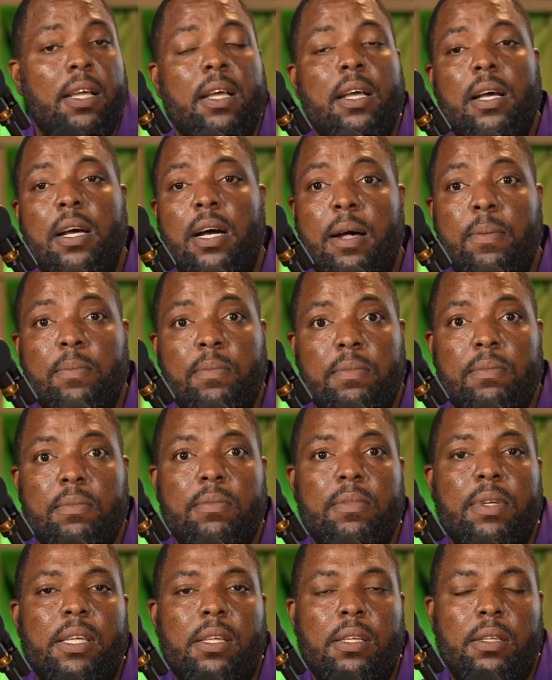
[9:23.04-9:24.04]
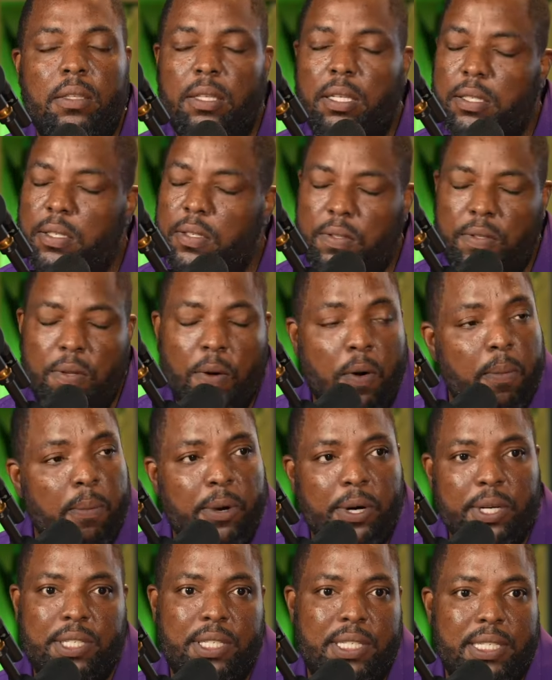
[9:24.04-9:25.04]
Kevona um, Davis. So
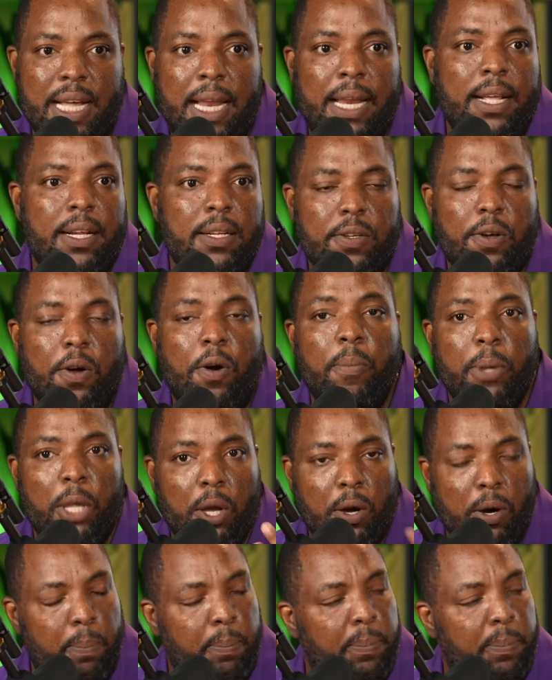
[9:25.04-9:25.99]
much yeah. talent coming up.